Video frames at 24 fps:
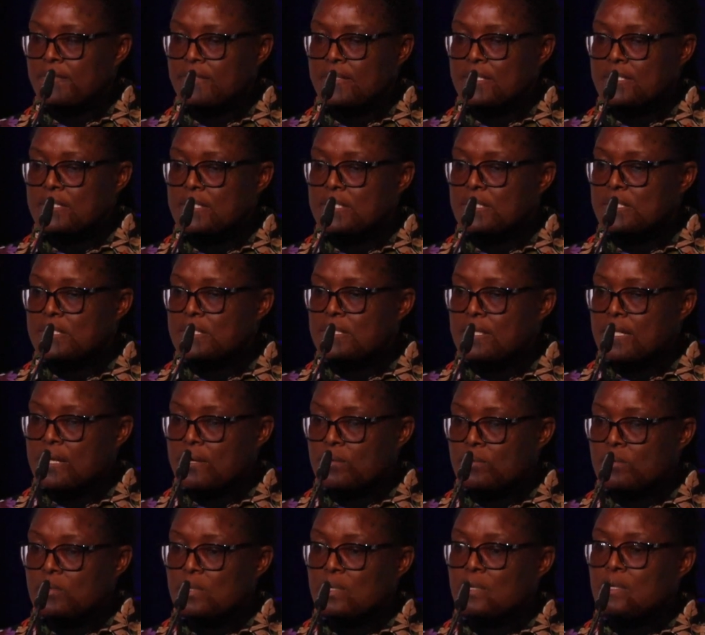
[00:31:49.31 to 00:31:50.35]
This is
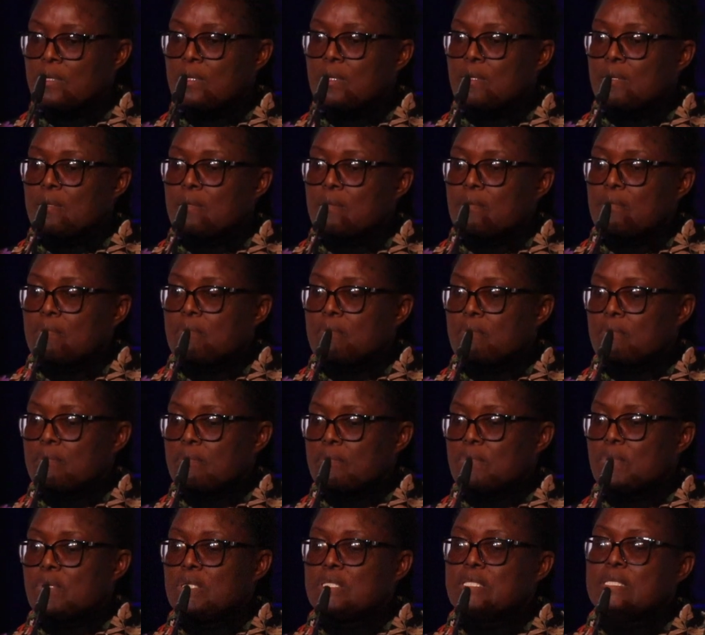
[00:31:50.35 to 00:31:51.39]
now
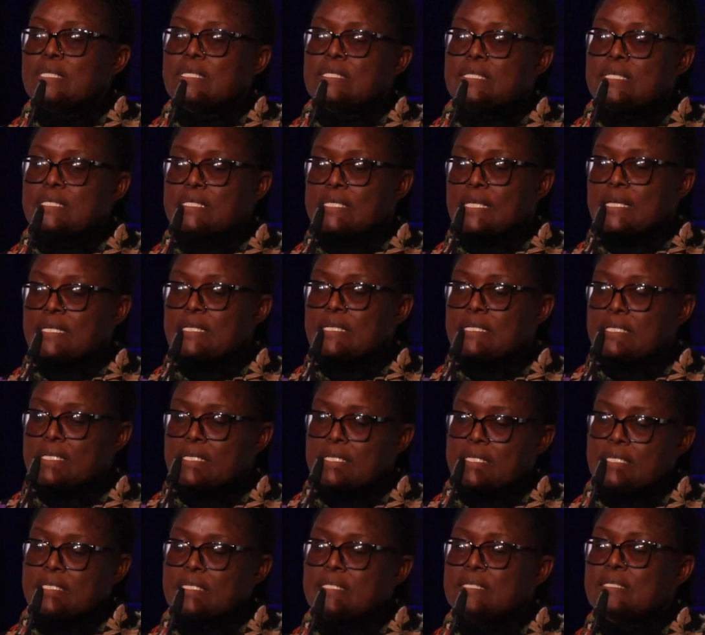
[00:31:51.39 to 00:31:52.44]
not
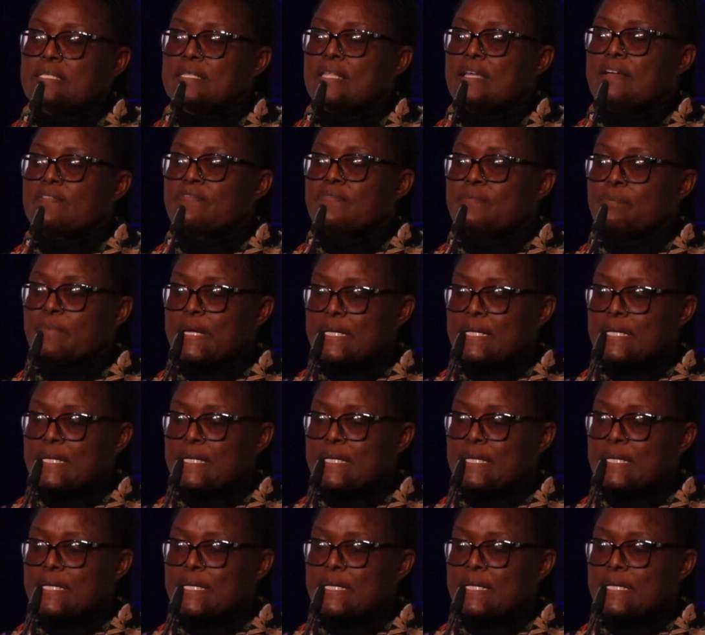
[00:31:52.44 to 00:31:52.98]
necessarily each staff,